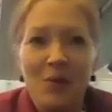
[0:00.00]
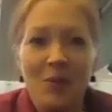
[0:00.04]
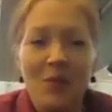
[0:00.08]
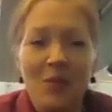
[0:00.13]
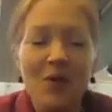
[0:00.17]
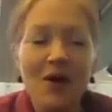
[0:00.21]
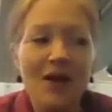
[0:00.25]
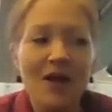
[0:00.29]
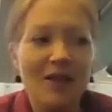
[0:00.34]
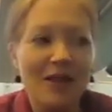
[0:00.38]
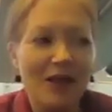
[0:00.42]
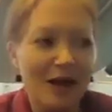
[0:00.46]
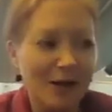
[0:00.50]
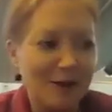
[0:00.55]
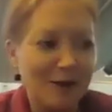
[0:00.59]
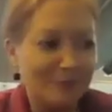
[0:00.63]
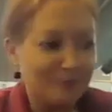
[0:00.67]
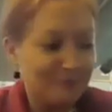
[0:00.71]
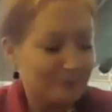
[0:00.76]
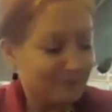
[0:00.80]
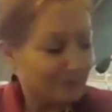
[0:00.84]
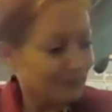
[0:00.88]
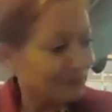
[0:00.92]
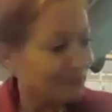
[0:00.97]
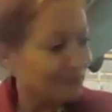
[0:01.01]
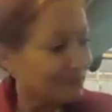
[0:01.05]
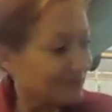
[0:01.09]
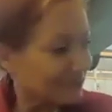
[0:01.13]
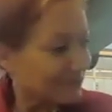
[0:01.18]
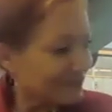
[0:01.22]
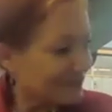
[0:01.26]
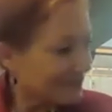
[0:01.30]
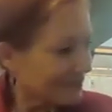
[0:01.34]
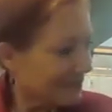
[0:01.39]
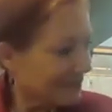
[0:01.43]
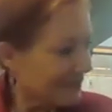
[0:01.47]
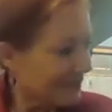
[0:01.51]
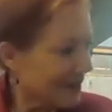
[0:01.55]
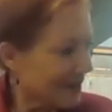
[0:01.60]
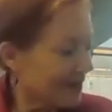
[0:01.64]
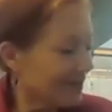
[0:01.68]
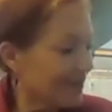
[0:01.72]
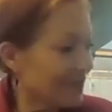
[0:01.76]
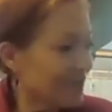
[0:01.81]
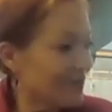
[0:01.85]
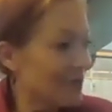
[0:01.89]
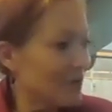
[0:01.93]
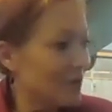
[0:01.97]
Well,
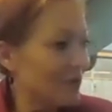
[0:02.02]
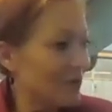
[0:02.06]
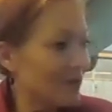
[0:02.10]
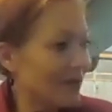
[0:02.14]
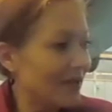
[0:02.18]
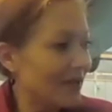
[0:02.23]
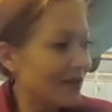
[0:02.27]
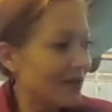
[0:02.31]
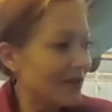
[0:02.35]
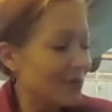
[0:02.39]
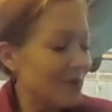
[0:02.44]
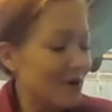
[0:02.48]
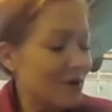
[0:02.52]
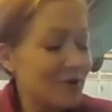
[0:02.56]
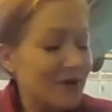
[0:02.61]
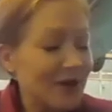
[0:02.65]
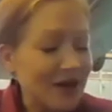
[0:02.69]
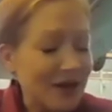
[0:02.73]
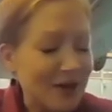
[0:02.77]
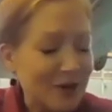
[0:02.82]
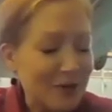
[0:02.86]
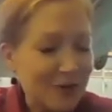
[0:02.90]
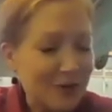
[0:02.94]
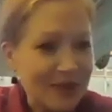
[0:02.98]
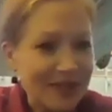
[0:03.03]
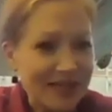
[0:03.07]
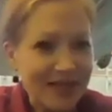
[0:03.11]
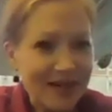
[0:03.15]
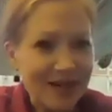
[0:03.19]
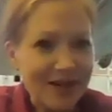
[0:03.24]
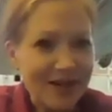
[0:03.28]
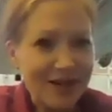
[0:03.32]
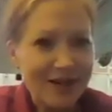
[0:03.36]
Nolan Kubota, who is